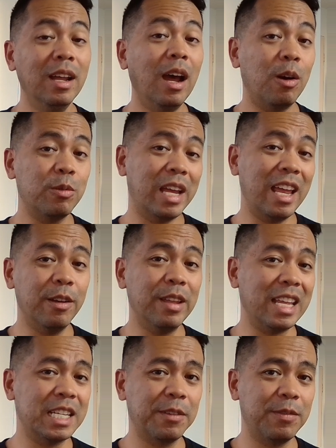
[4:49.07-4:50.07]
I'll get an
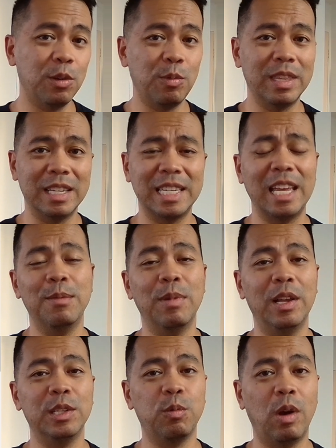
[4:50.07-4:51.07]
interview with the team
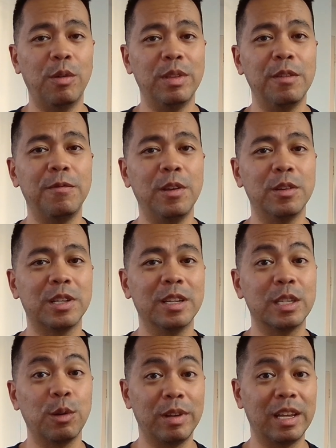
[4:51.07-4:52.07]
as well in the future
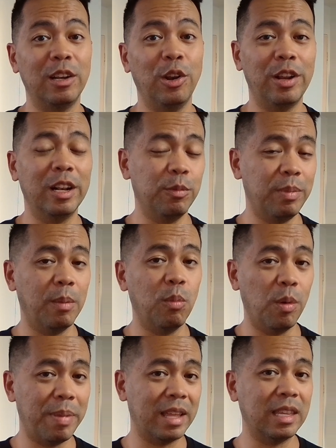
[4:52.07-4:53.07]
so we can learn a little bit more
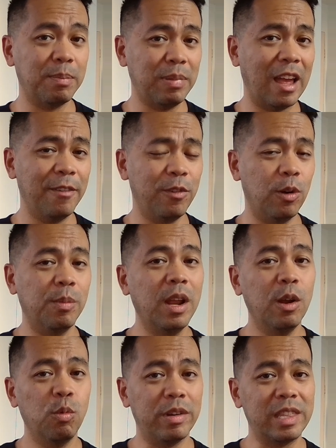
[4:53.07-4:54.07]
about their platform,
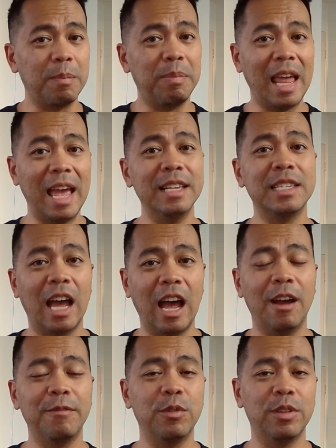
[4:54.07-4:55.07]
what their plans
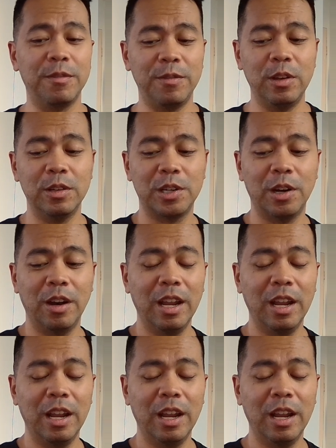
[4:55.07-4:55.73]
are for the future,